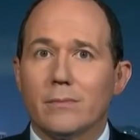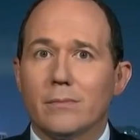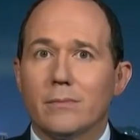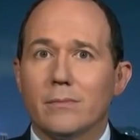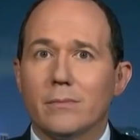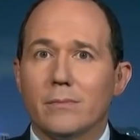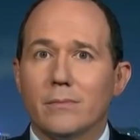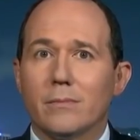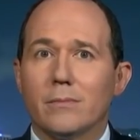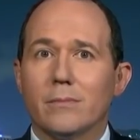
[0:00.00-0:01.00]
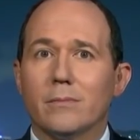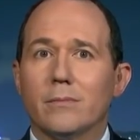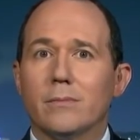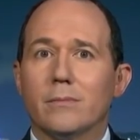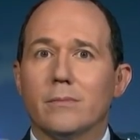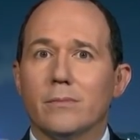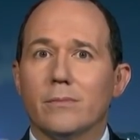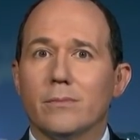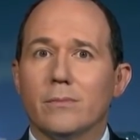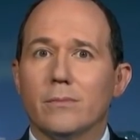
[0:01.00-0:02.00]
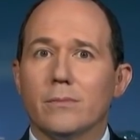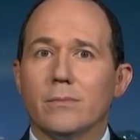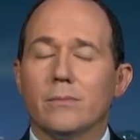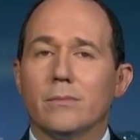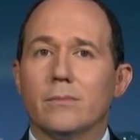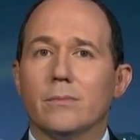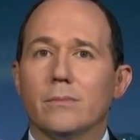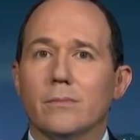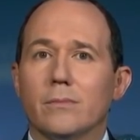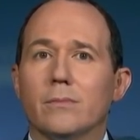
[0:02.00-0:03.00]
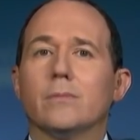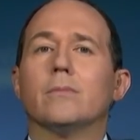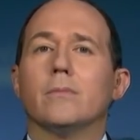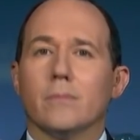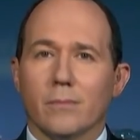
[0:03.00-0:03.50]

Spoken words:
[no speech]